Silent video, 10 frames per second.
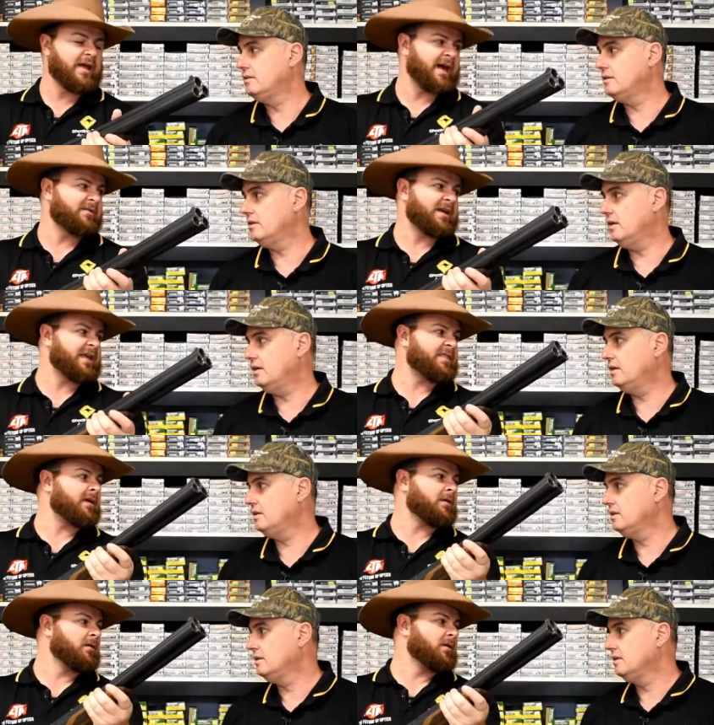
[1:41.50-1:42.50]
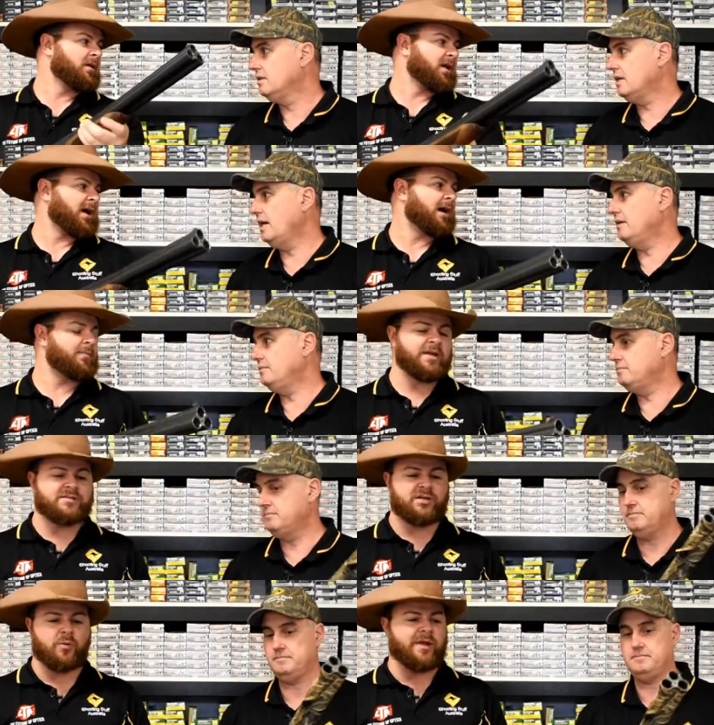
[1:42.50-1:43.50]
Speaker 1: out of anything. Yeah. Um, these
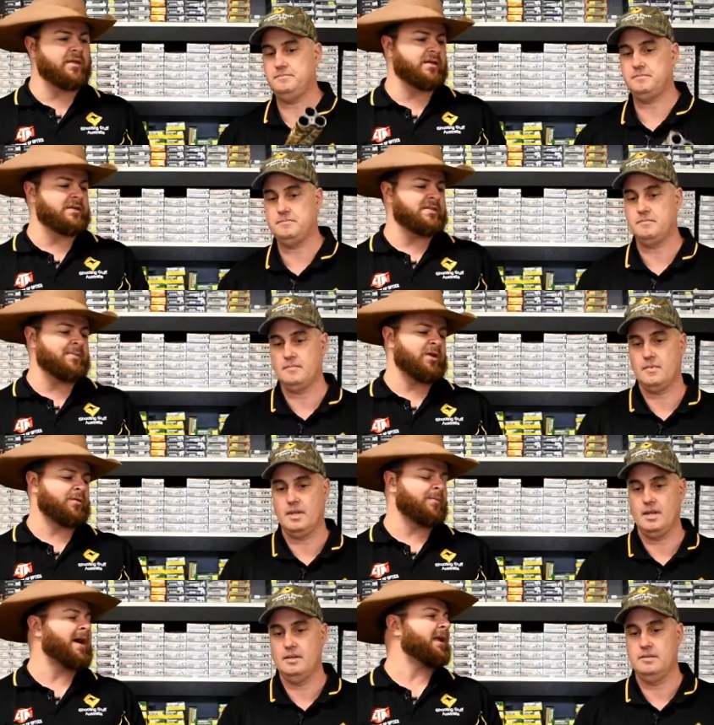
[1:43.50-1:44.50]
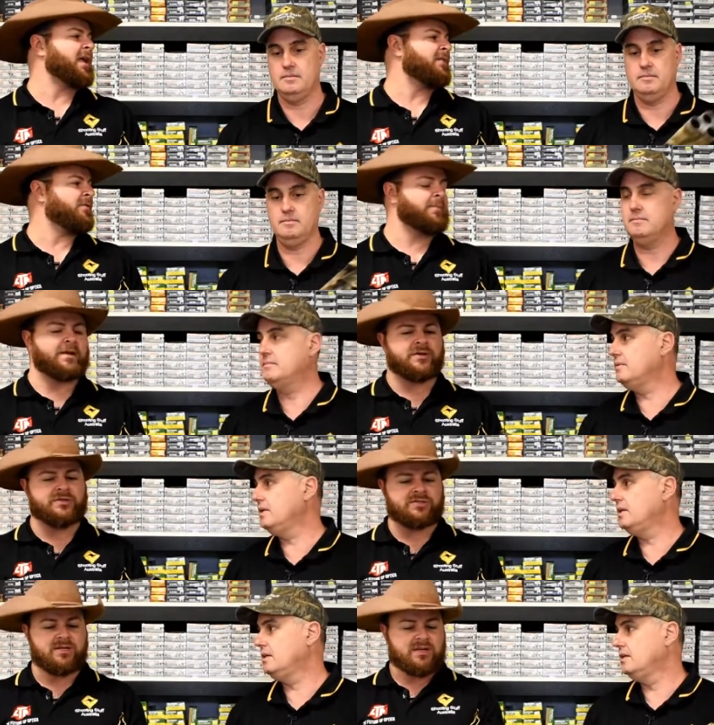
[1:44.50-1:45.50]
are quicker than a semi-automatic even
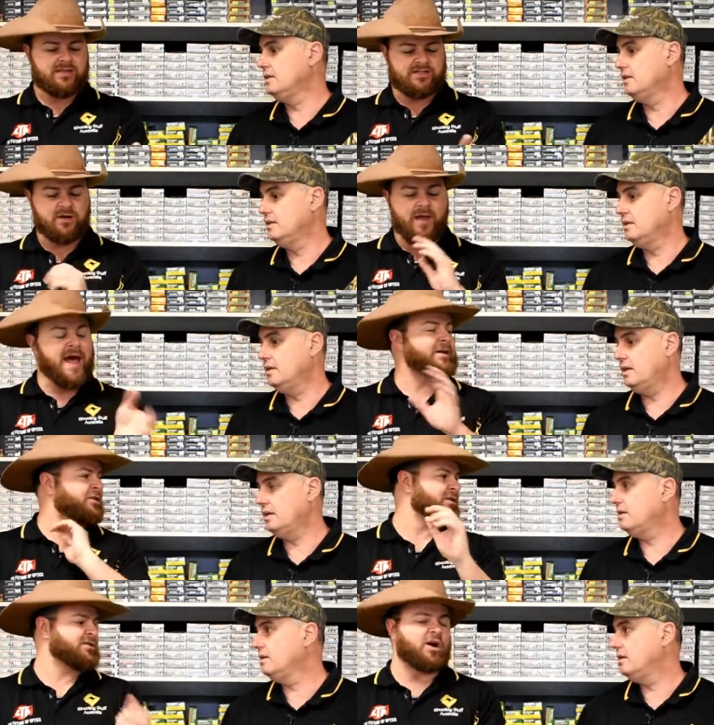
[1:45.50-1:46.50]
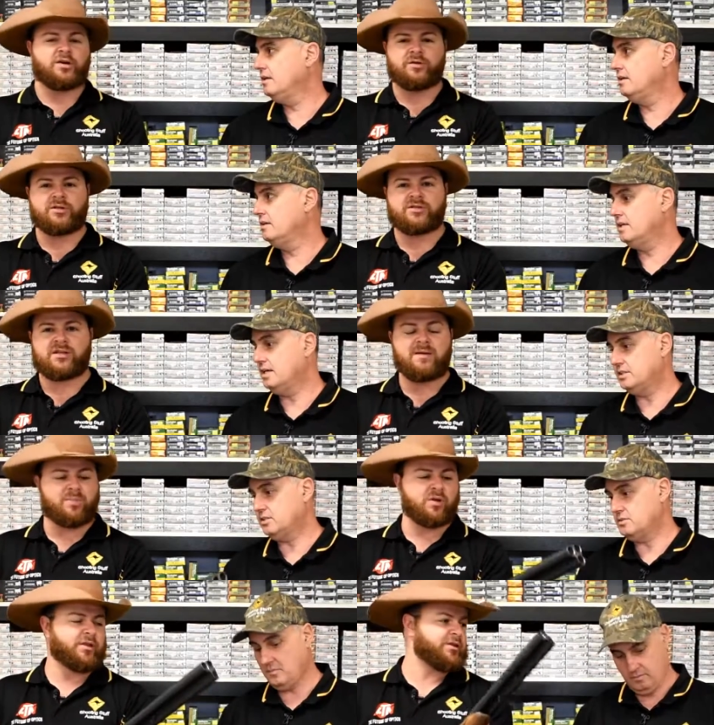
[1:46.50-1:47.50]
because there's no action to cycle. You just yeah, keep just, pulling the